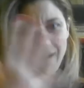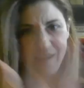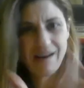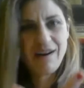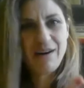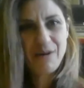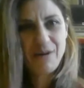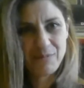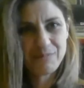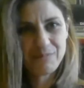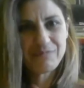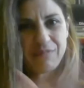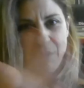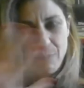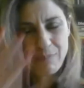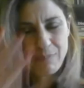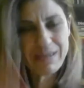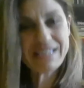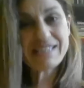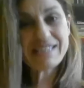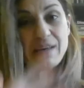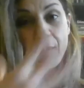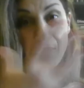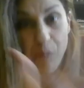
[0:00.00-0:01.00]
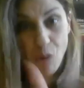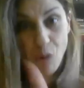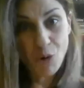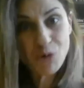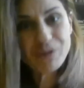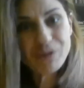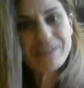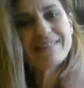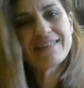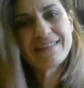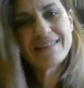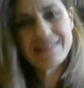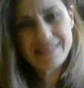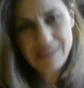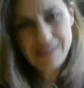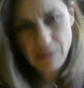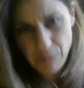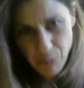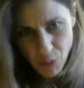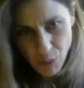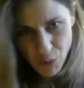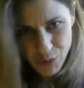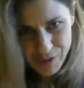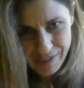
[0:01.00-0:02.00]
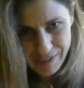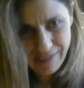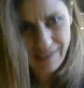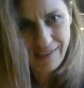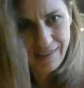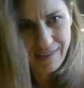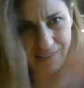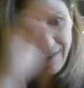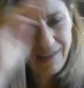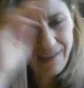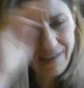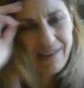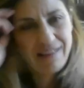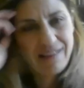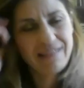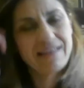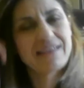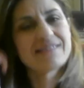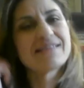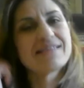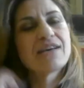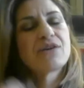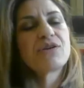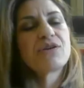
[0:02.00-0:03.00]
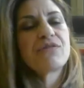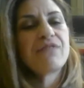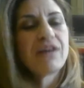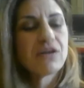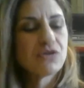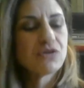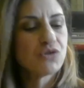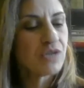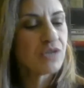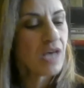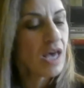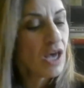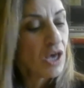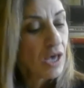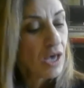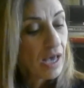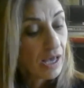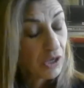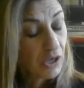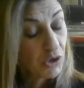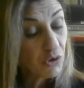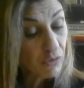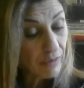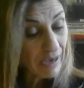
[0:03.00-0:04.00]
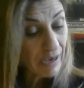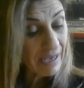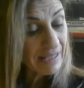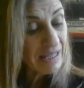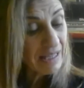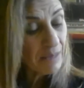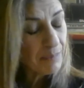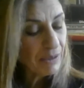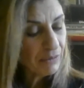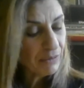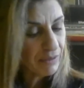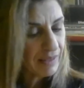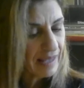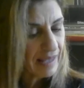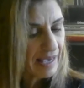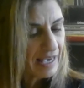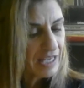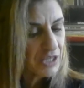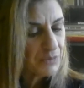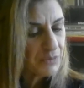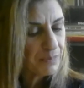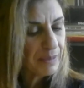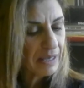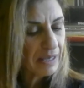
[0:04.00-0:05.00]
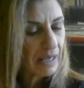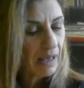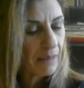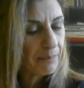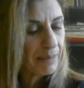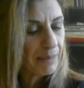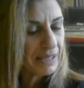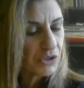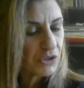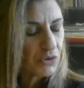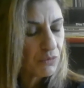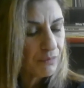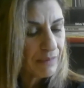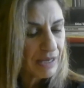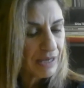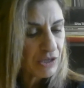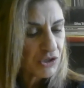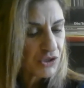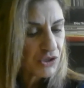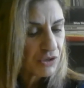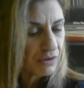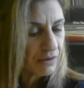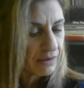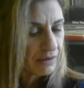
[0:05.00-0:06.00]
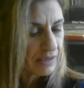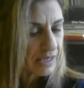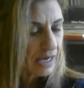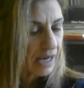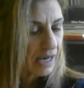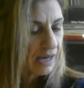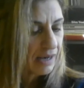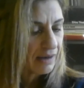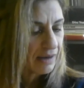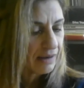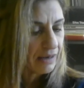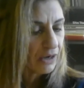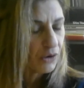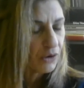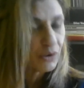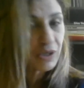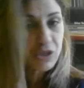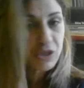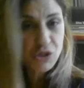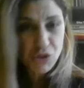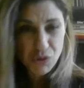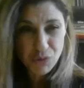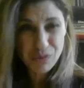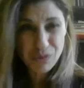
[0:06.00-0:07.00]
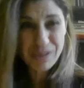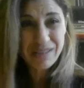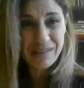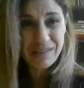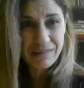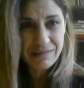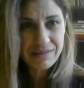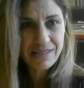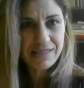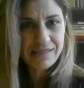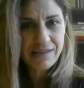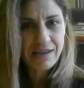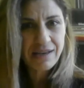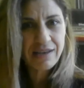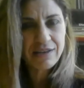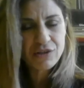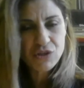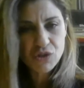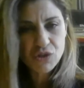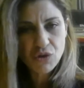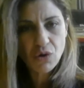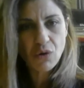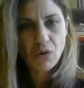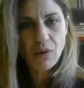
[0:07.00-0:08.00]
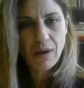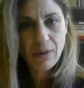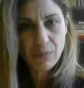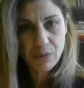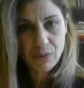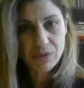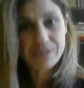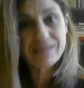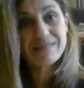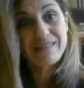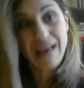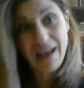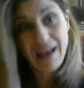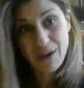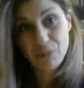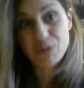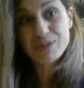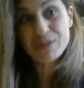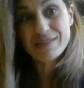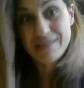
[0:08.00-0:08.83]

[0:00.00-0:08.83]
um, be supported in supporting uh, the executive functions. You're right about the age, but you mentioned uh, longitudinal design, yeah. so I was yeah. I